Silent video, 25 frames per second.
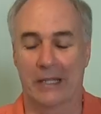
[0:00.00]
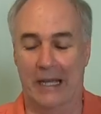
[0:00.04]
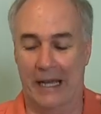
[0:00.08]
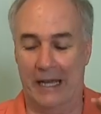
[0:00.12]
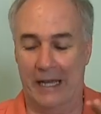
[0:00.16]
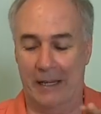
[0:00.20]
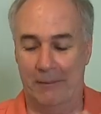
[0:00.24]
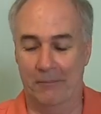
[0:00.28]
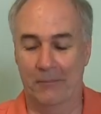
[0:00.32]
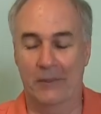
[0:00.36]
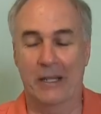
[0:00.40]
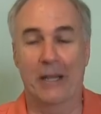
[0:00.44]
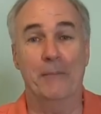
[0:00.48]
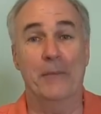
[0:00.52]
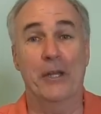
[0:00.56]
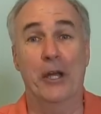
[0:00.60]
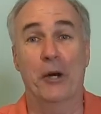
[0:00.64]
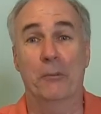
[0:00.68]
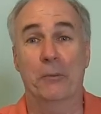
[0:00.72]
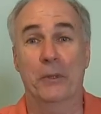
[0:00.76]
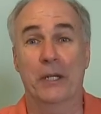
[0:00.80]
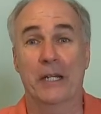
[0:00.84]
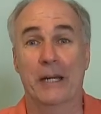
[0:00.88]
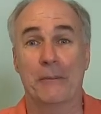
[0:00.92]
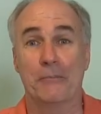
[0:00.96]
Um, let me
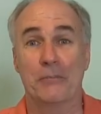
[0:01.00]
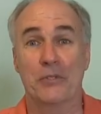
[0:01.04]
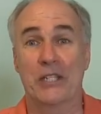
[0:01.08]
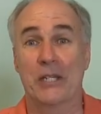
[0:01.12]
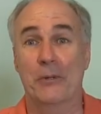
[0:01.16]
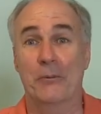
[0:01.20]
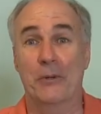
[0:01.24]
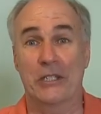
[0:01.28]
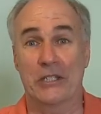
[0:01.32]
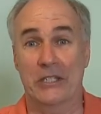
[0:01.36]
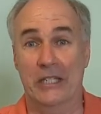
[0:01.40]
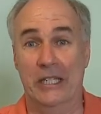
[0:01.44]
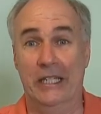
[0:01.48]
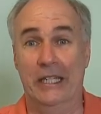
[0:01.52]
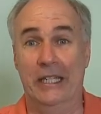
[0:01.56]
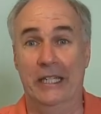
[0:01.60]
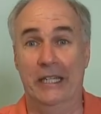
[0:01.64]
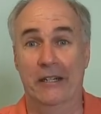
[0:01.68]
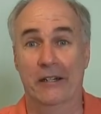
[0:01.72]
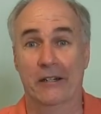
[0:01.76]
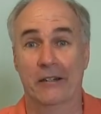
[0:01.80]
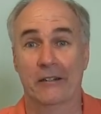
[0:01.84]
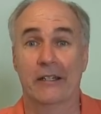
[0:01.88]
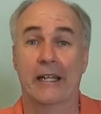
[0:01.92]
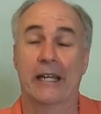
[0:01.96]
open it up, see what's in
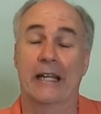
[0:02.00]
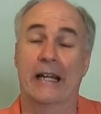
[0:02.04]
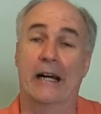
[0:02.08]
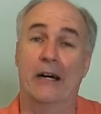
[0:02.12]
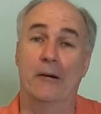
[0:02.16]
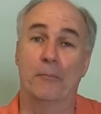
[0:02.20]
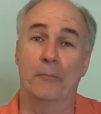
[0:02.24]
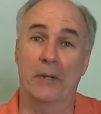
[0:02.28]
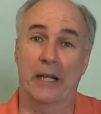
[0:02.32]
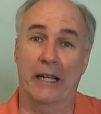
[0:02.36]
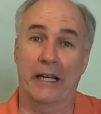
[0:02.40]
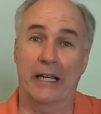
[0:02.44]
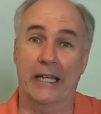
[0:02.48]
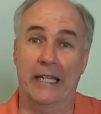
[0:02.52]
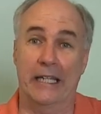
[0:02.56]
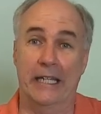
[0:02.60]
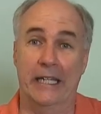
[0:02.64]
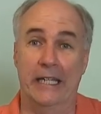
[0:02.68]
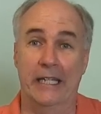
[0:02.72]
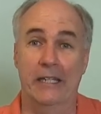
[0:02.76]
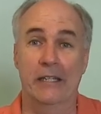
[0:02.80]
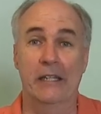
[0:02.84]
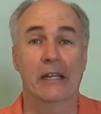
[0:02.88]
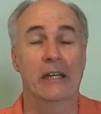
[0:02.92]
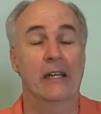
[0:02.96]
here. Then I'll plug it
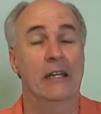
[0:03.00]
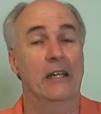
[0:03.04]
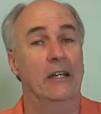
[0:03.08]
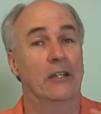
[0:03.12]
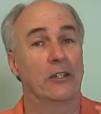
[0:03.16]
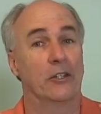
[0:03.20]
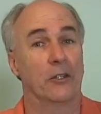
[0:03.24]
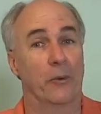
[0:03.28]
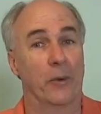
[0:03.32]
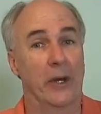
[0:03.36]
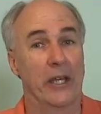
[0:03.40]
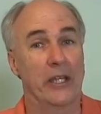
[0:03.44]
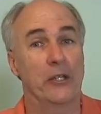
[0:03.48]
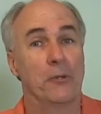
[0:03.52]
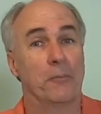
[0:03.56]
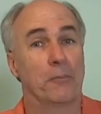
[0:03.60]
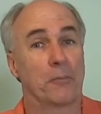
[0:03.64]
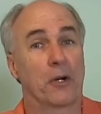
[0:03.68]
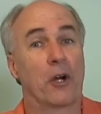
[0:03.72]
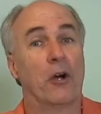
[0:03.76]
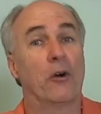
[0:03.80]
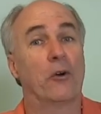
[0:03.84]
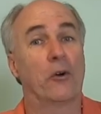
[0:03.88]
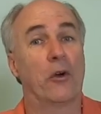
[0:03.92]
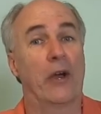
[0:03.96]
in the way you
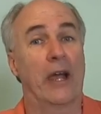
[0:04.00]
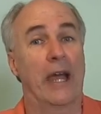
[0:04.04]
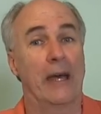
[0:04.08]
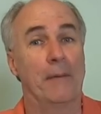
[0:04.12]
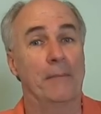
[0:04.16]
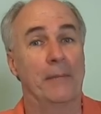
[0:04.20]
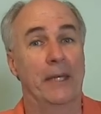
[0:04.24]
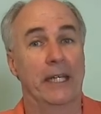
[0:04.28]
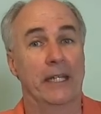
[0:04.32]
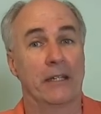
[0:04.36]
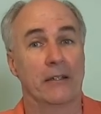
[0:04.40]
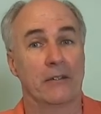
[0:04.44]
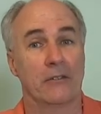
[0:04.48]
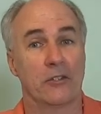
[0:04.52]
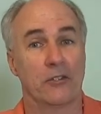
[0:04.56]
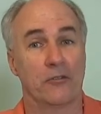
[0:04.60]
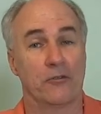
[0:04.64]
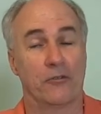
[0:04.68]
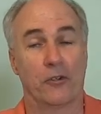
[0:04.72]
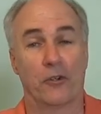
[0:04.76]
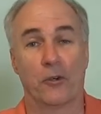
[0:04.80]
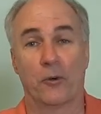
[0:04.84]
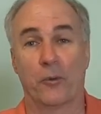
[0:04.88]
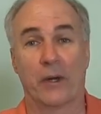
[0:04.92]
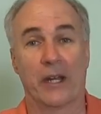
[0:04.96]
program it
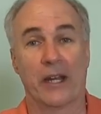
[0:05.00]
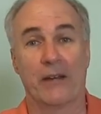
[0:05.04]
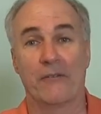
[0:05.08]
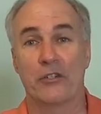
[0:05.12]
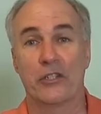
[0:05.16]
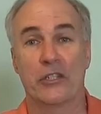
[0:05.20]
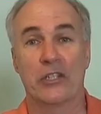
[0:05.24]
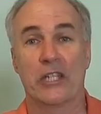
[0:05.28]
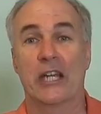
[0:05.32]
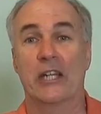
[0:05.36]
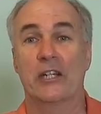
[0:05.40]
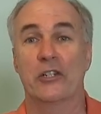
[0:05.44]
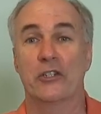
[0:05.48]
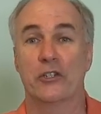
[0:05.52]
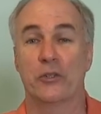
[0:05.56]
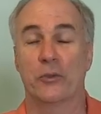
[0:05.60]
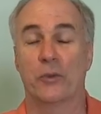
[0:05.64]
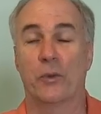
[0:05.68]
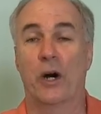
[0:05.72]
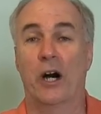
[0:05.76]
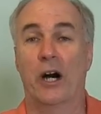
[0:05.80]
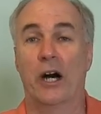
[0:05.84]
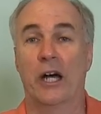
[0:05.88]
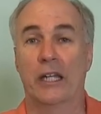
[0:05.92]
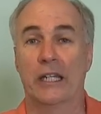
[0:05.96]
for whatever settings you
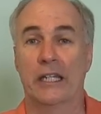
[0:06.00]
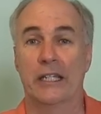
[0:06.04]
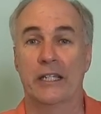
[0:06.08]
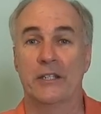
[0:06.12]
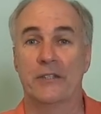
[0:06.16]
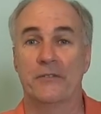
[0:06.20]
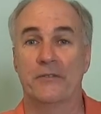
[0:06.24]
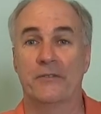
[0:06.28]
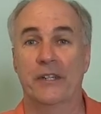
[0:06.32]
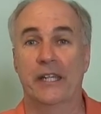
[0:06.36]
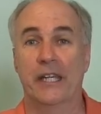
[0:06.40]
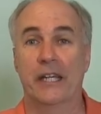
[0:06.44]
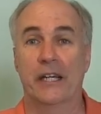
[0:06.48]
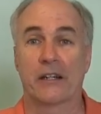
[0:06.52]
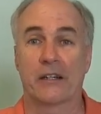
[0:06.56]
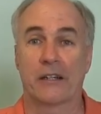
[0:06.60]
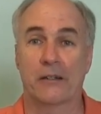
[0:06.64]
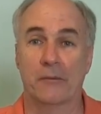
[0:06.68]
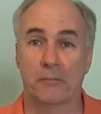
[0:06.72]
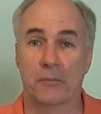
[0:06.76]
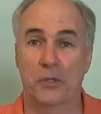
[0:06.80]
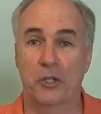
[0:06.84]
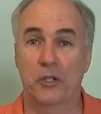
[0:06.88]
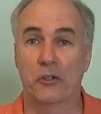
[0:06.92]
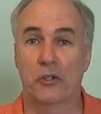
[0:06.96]
want is via
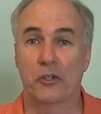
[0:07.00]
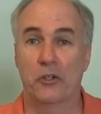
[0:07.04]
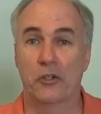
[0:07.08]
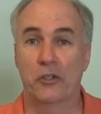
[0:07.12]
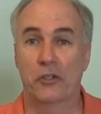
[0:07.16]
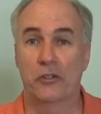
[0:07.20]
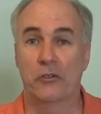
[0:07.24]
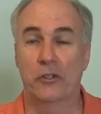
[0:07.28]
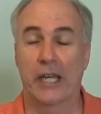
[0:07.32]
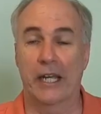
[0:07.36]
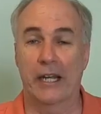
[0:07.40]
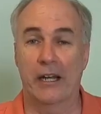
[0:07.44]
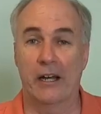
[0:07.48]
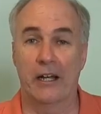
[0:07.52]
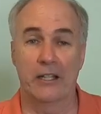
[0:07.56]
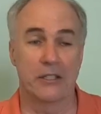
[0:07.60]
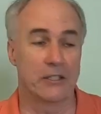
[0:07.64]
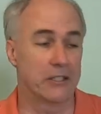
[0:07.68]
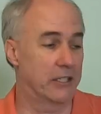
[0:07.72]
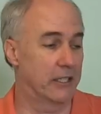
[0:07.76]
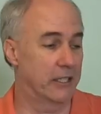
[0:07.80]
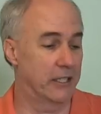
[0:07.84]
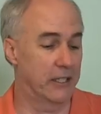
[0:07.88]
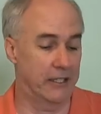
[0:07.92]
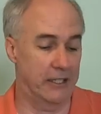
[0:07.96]
computer. You get
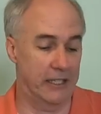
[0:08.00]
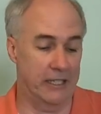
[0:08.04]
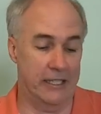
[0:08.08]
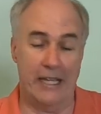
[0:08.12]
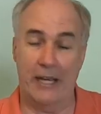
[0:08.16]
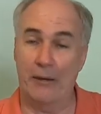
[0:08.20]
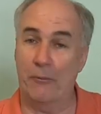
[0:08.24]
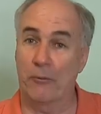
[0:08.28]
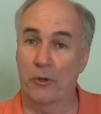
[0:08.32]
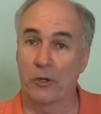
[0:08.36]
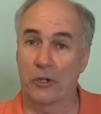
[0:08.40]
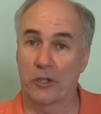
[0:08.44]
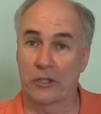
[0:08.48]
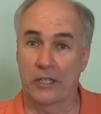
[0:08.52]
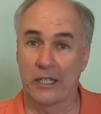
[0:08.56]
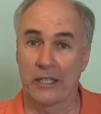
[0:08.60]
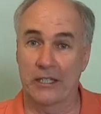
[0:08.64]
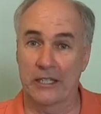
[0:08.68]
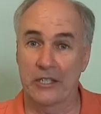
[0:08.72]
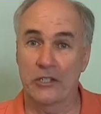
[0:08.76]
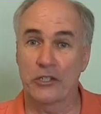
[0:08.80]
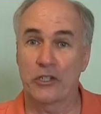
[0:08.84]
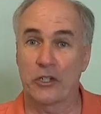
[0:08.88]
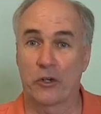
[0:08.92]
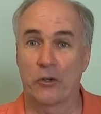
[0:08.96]
onto the network
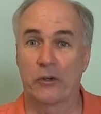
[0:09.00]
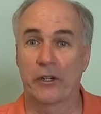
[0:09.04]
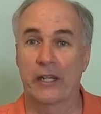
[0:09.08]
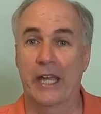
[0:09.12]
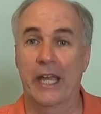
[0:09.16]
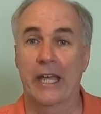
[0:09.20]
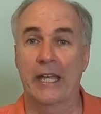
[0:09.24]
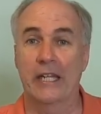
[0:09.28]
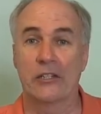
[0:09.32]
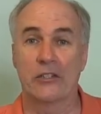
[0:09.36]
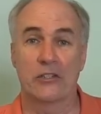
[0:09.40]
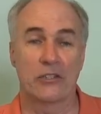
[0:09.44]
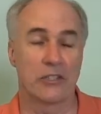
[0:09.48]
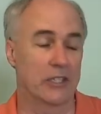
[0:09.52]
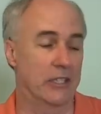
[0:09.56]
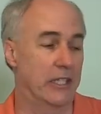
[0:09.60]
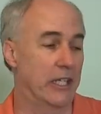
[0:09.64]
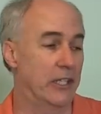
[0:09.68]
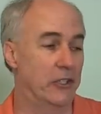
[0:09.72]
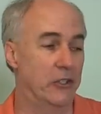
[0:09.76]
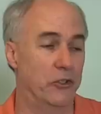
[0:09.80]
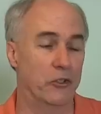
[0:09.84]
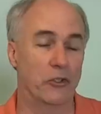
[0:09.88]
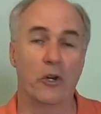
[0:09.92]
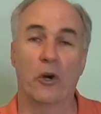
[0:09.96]
that this creates, and
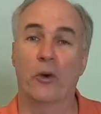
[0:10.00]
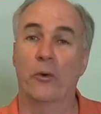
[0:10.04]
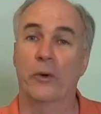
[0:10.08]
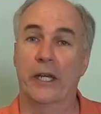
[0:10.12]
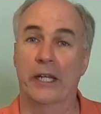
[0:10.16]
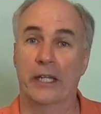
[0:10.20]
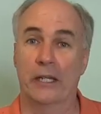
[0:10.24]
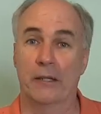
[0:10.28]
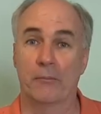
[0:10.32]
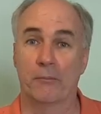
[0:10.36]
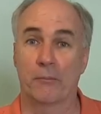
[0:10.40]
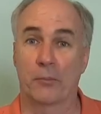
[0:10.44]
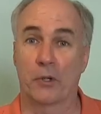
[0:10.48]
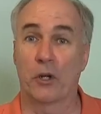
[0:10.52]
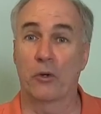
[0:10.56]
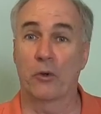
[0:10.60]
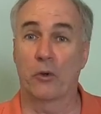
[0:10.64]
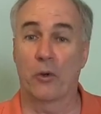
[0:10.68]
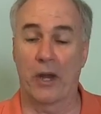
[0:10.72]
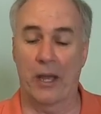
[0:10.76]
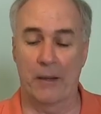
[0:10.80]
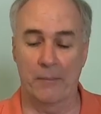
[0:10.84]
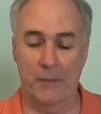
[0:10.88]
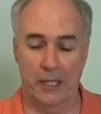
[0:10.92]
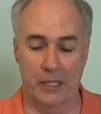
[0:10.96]
then you go in and
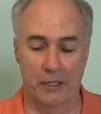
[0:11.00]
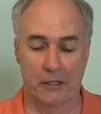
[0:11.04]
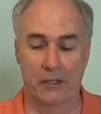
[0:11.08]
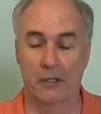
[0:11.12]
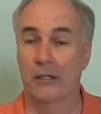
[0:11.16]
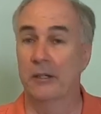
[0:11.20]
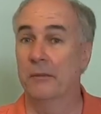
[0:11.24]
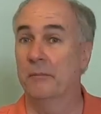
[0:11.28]
program it.